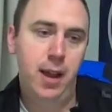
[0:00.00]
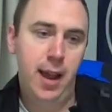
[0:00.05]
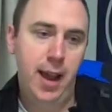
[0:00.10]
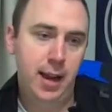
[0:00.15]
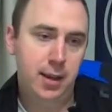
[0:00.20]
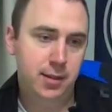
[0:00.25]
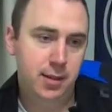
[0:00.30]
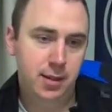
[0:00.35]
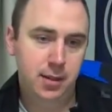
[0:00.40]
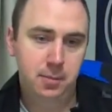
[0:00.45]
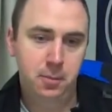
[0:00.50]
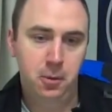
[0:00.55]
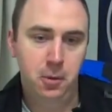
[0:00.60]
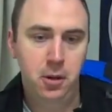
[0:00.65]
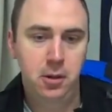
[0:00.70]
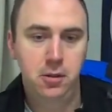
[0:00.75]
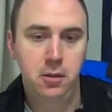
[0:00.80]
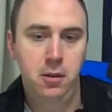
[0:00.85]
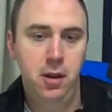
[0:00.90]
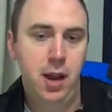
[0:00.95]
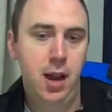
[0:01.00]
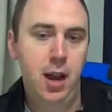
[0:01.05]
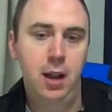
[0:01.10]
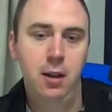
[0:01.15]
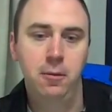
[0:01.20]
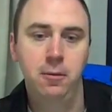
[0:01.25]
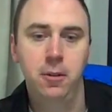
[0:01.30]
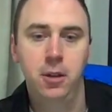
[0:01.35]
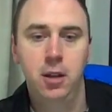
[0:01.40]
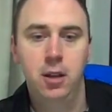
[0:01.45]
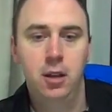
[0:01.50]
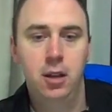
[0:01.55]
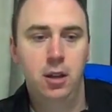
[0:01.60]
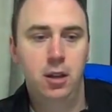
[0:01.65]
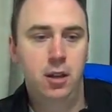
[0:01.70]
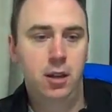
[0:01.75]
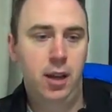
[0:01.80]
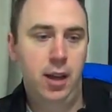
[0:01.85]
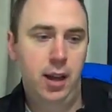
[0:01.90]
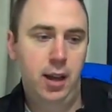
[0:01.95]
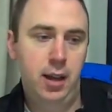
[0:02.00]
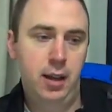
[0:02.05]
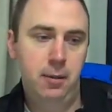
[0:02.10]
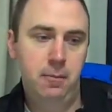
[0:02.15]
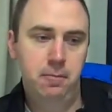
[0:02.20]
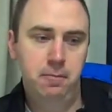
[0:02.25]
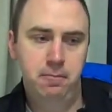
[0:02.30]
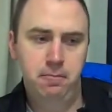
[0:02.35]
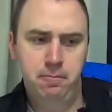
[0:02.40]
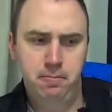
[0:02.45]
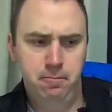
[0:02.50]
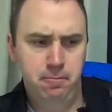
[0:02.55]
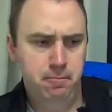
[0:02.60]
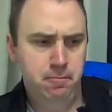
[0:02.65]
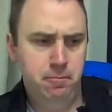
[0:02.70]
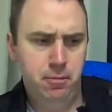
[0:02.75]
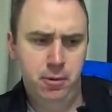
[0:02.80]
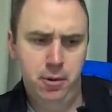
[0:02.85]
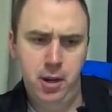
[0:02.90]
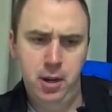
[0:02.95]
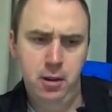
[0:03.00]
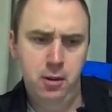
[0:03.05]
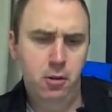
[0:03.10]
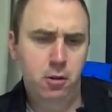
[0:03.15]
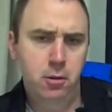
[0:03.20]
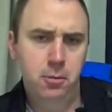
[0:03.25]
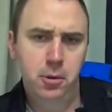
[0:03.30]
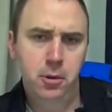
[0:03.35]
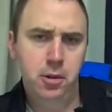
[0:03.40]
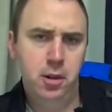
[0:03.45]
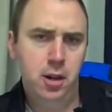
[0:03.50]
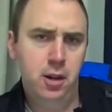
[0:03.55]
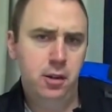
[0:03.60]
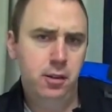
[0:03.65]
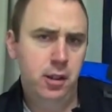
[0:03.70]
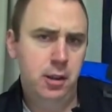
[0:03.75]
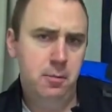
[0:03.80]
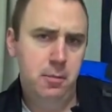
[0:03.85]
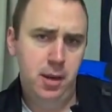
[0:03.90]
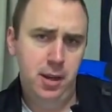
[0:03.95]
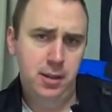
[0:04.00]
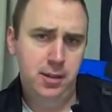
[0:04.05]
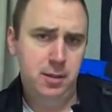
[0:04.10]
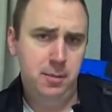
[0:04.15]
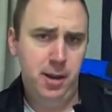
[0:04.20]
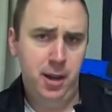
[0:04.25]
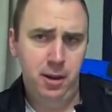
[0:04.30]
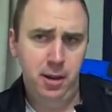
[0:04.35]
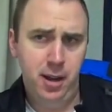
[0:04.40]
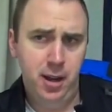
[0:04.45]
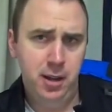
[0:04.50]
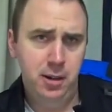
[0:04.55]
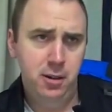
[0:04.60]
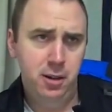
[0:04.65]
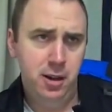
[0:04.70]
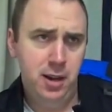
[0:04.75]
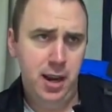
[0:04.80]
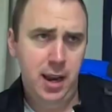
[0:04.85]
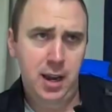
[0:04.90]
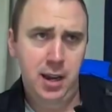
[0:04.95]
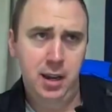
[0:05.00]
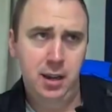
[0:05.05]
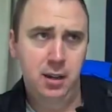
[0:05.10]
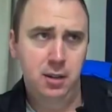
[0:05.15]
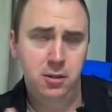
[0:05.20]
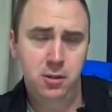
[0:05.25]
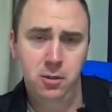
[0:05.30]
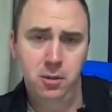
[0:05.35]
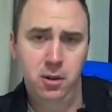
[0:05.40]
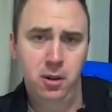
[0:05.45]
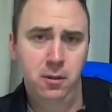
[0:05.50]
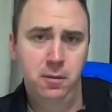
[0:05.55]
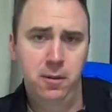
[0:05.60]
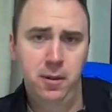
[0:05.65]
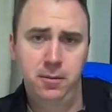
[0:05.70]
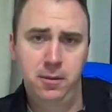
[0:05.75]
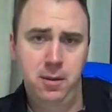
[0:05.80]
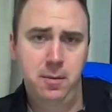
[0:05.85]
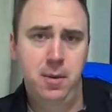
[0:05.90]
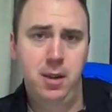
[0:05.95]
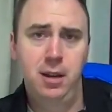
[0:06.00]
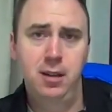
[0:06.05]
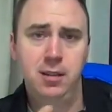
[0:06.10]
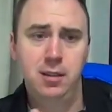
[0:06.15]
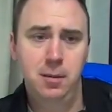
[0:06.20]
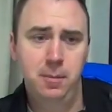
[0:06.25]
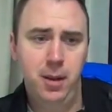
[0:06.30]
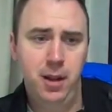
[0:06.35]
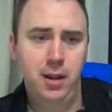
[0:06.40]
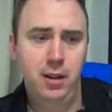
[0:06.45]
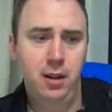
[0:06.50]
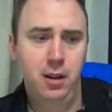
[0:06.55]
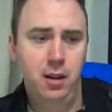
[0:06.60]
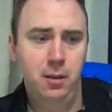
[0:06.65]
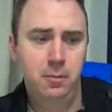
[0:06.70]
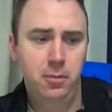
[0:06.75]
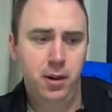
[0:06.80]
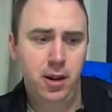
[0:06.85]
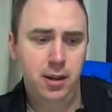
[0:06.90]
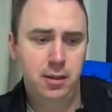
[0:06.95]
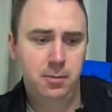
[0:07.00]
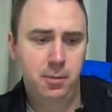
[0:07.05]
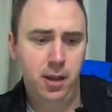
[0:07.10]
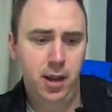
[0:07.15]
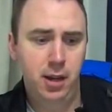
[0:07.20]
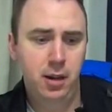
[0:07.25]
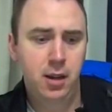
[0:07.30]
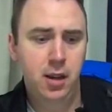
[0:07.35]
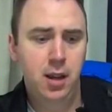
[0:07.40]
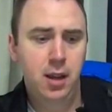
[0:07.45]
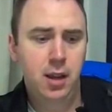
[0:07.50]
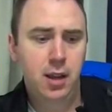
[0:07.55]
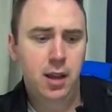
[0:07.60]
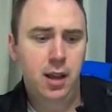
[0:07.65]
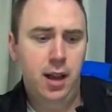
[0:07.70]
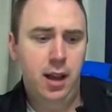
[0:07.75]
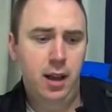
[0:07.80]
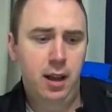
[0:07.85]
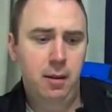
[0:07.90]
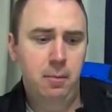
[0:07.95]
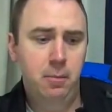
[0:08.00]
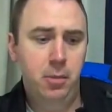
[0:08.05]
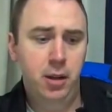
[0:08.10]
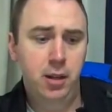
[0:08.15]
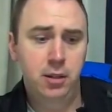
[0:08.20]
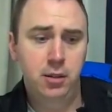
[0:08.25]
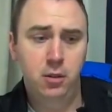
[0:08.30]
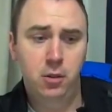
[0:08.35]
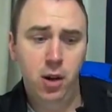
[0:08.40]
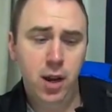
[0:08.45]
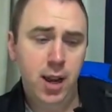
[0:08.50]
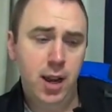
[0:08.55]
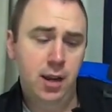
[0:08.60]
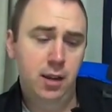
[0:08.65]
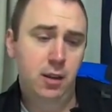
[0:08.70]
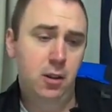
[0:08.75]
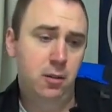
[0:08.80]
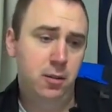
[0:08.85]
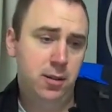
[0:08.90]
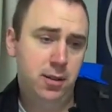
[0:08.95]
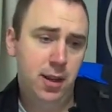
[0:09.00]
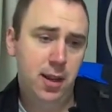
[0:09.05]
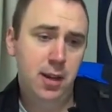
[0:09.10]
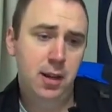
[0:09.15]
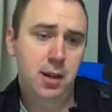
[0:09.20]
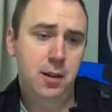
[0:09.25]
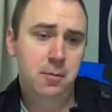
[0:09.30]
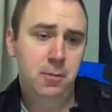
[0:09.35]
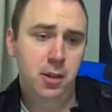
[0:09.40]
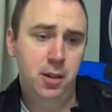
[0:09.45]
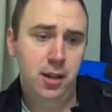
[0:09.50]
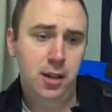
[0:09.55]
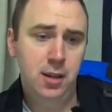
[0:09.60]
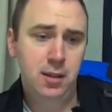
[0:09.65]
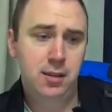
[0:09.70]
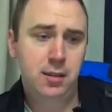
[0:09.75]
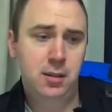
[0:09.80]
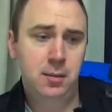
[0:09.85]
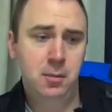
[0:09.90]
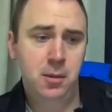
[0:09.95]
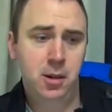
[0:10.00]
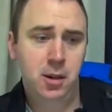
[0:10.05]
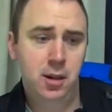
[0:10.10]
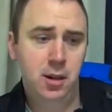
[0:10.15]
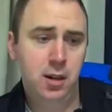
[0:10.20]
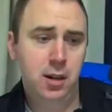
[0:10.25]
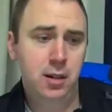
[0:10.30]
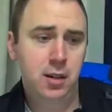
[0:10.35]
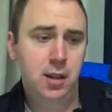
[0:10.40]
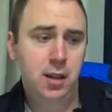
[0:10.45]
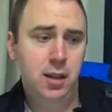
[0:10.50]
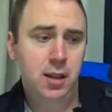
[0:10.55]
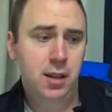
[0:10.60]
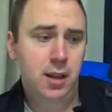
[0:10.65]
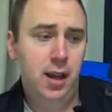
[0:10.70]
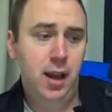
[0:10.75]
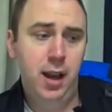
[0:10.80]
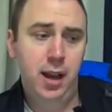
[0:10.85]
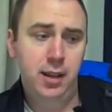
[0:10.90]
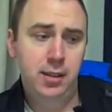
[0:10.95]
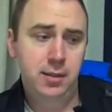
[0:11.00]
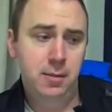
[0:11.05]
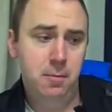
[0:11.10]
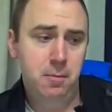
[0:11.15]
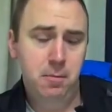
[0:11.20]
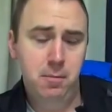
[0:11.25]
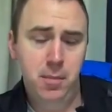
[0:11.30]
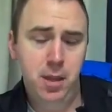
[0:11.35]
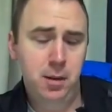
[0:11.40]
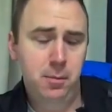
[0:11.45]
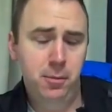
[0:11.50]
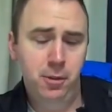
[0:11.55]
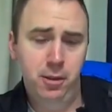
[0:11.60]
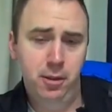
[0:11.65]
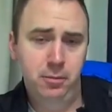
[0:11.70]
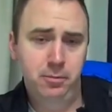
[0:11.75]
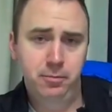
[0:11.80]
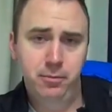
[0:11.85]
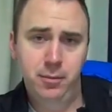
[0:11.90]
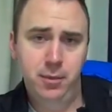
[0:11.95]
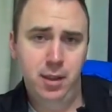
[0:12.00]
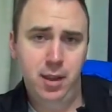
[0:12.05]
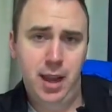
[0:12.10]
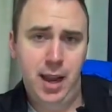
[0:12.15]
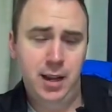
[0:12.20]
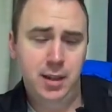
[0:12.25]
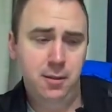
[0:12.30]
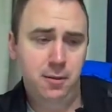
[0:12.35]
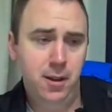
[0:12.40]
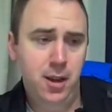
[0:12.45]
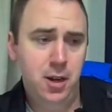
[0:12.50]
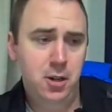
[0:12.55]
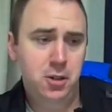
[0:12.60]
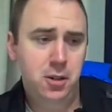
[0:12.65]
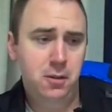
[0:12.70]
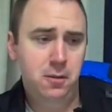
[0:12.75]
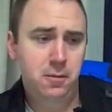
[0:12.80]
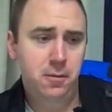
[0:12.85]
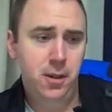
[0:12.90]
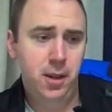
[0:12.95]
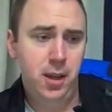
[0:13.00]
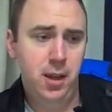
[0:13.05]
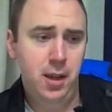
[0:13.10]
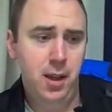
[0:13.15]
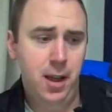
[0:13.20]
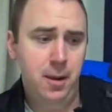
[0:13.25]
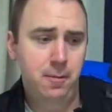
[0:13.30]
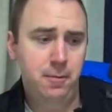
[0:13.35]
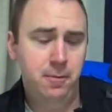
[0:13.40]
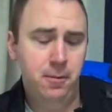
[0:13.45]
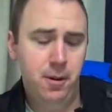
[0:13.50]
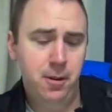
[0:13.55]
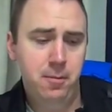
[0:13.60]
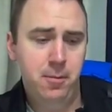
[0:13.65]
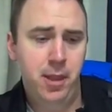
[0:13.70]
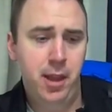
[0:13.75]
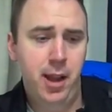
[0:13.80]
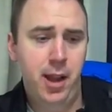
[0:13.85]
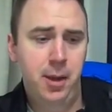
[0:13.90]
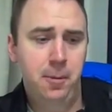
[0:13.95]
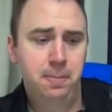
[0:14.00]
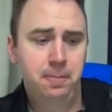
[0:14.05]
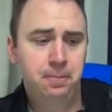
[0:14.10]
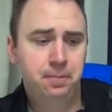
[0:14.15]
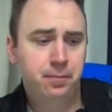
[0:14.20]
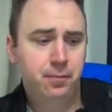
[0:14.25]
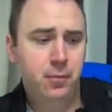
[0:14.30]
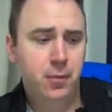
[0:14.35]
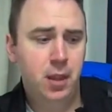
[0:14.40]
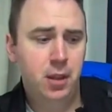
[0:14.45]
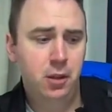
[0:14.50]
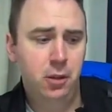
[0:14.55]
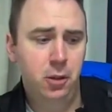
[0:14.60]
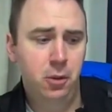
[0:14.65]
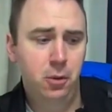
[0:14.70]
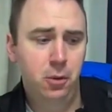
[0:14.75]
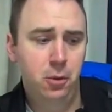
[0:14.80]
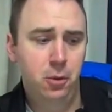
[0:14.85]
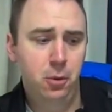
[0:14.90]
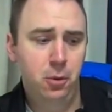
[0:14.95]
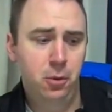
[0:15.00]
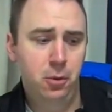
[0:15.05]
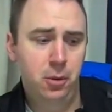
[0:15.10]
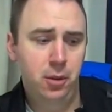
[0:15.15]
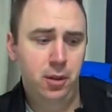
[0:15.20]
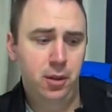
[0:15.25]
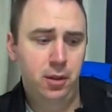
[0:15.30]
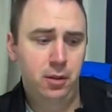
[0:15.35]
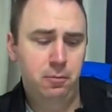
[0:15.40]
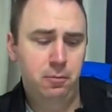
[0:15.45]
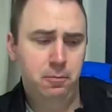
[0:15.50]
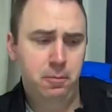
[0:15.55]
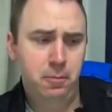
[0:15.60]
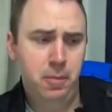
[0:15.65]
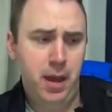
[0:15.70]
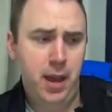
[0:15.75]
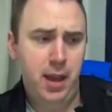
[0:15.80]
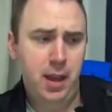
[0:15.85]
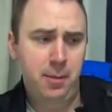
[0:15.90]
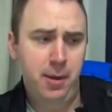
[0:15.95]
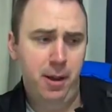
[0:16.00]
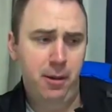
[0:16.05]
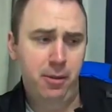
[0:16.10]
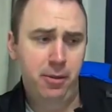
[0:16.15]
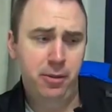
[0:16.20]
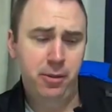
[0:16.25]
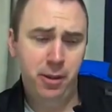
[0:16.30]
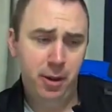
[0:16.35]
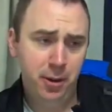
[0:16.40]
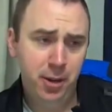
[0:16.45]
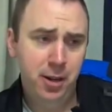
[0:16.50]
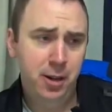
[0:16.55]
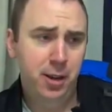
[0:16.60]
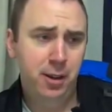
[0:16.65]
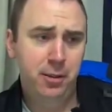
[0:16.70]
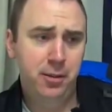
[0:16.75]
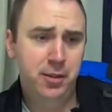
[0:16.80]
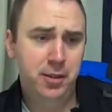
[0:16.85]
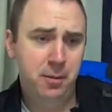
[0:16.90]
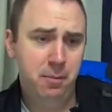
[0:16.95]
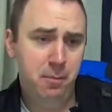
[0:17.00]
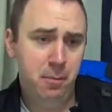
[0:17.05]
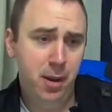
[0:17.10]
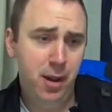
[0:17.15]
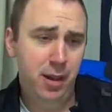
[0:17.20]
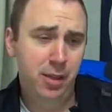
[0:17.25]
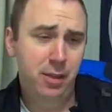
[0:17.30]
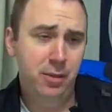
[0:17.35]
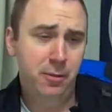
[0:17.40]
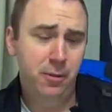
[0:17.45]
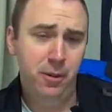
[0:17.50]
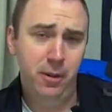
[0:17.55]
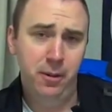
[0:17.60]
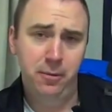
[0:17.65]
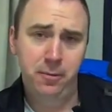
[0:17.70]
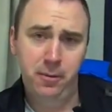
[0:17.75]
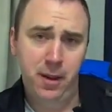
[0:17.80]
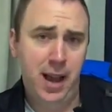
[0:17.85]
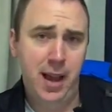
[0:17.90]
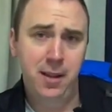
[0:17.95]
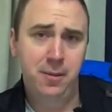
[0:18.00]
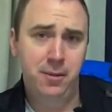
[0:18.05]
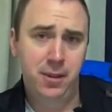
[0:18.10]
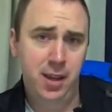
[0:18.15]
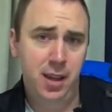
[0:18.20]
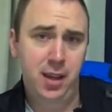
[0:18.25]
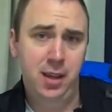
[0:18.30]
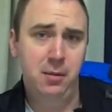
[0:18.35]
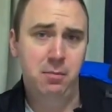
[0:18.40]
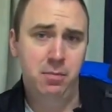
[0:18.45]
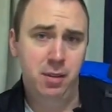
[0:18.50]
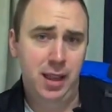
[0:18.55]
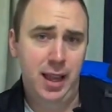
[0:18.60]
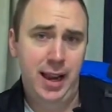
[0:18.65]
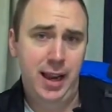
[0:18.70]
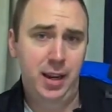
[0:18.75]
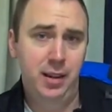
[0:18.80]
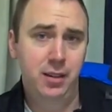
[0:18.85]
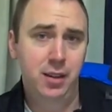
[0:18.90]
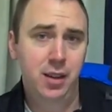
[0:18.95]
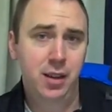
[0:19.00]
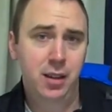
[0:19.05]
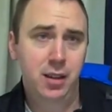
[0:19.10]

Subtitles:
access points. You have pretty normal calling minutes, about 180 to 250 minutes depending on price plan. But it's great. You sign up, you get a SIM card, it's a minimal activation fee, and from that you pay about $30 a month for a 5 gig plan.